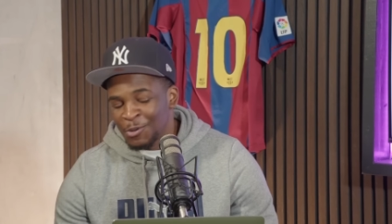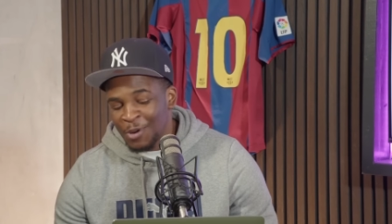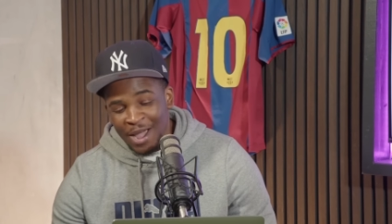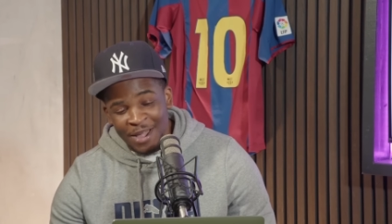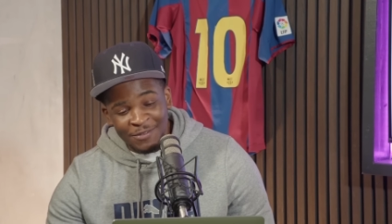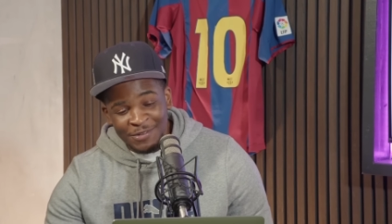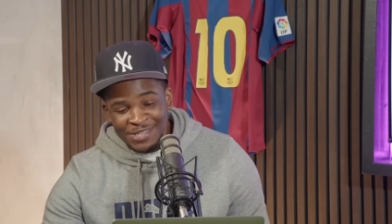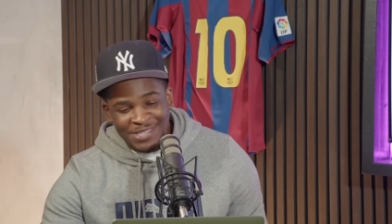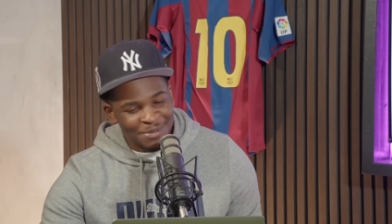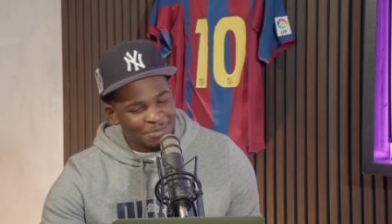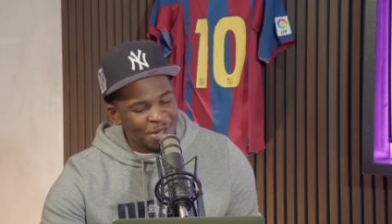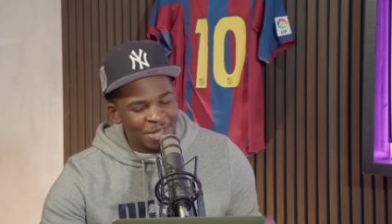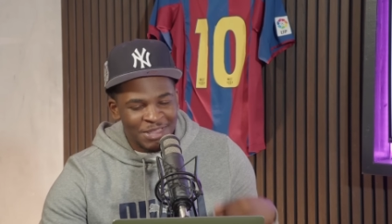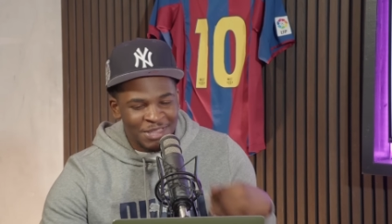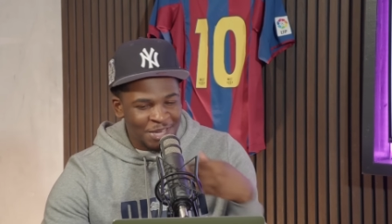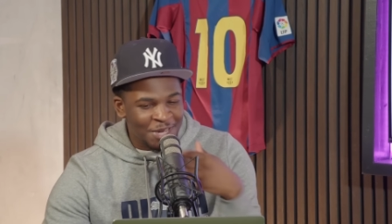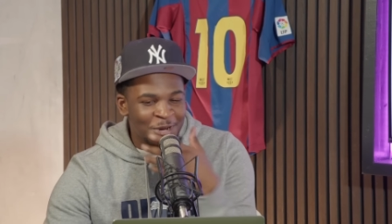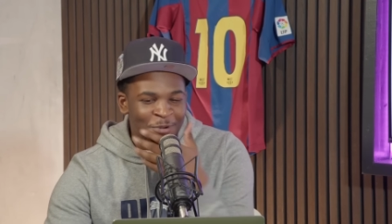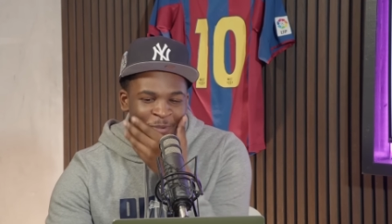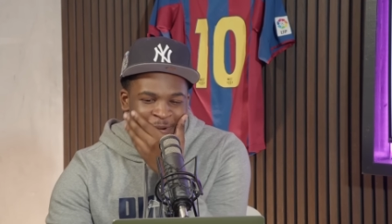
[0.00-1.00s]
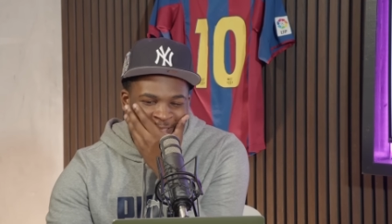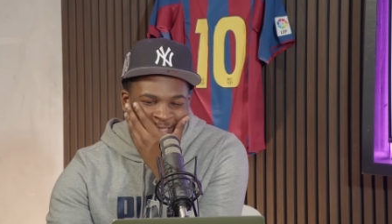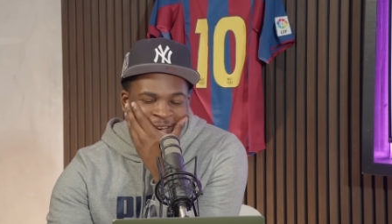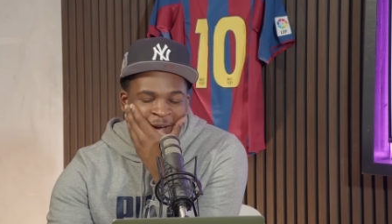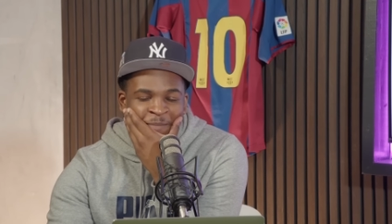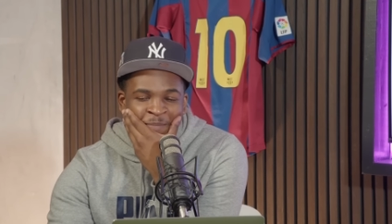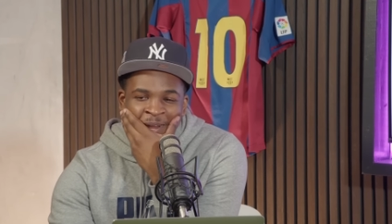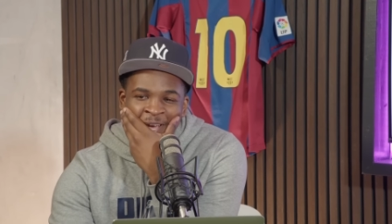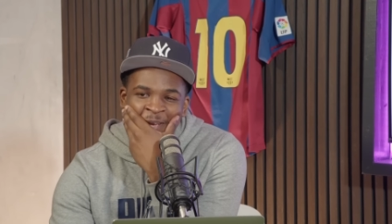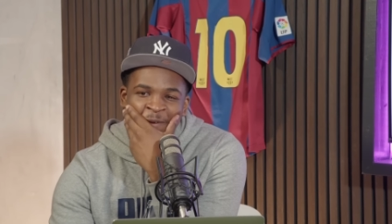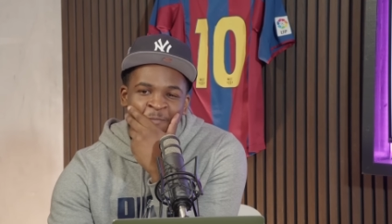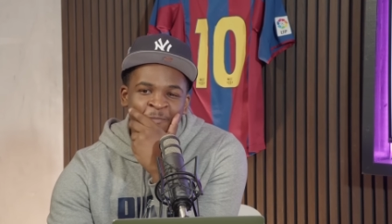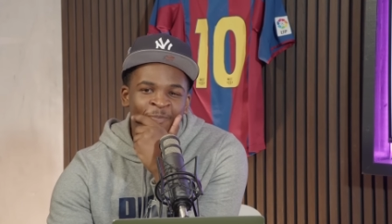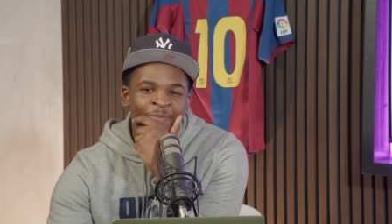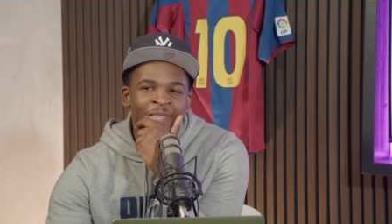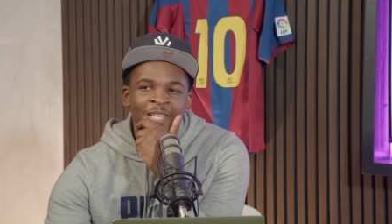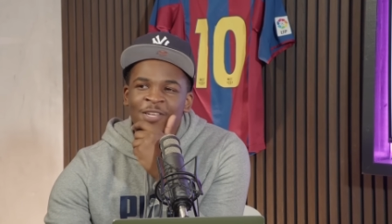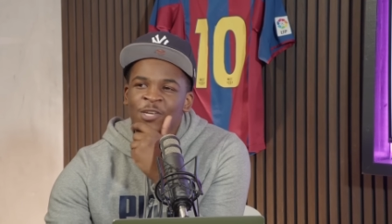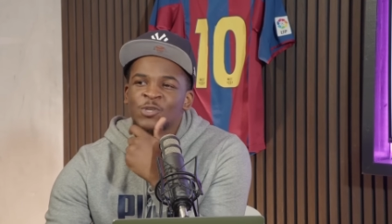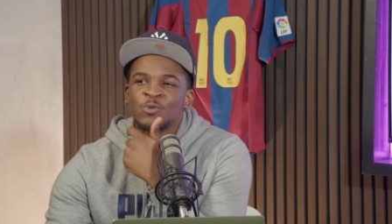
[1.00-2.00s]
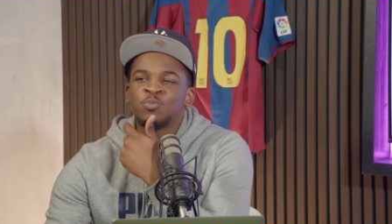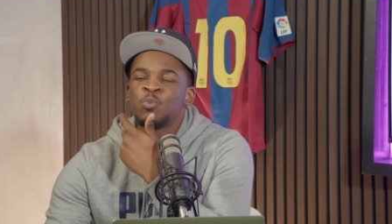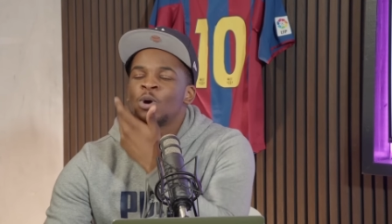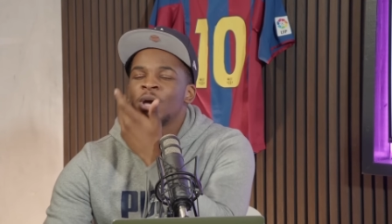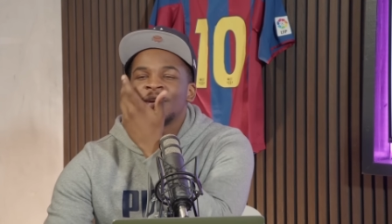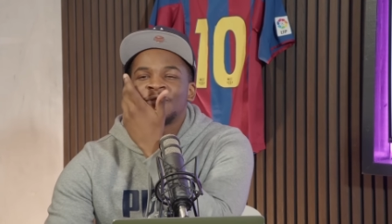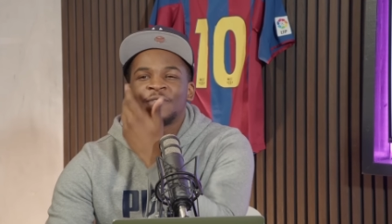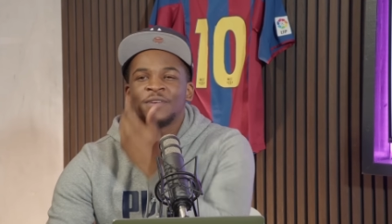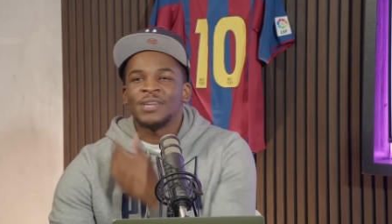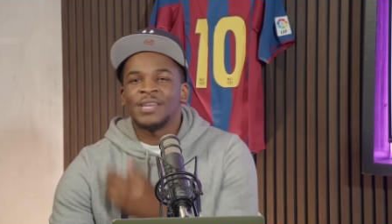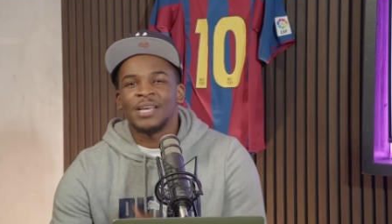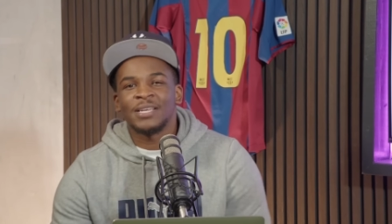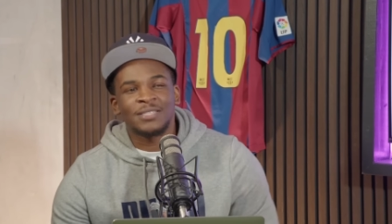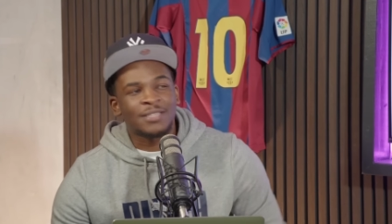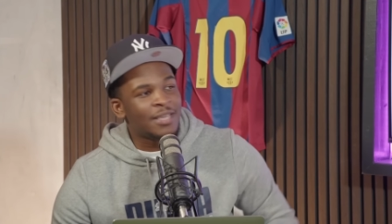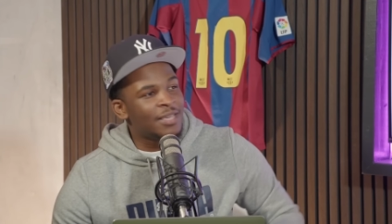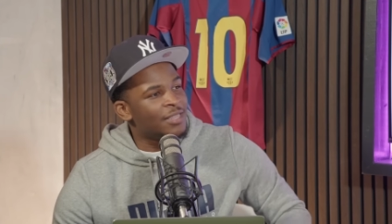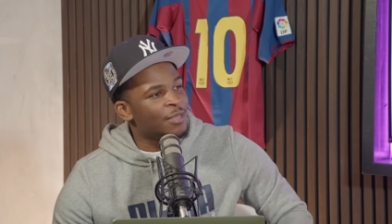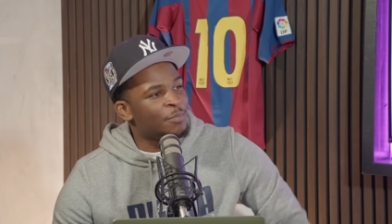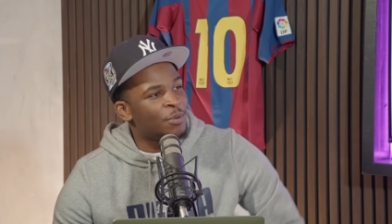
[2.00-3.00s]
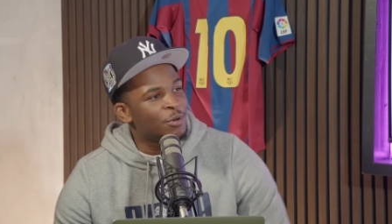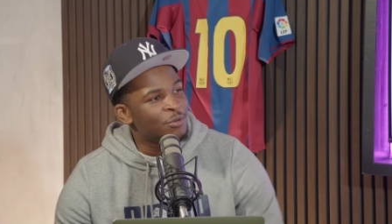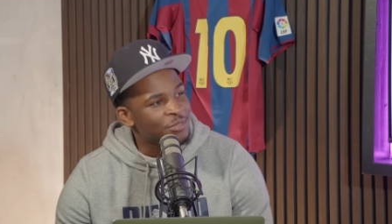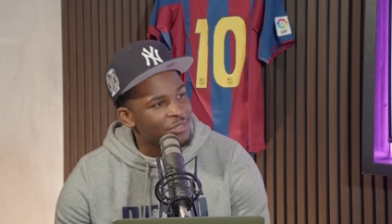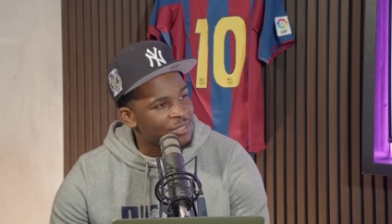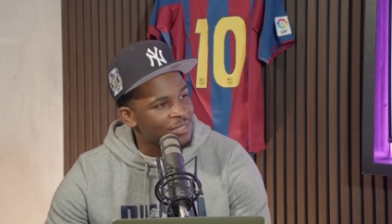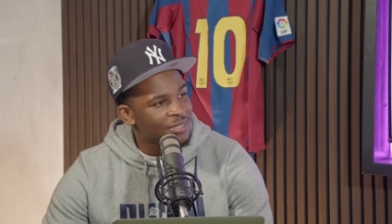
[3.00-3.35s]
every time I think about that, I'm like, just what if Iniesta hit the post?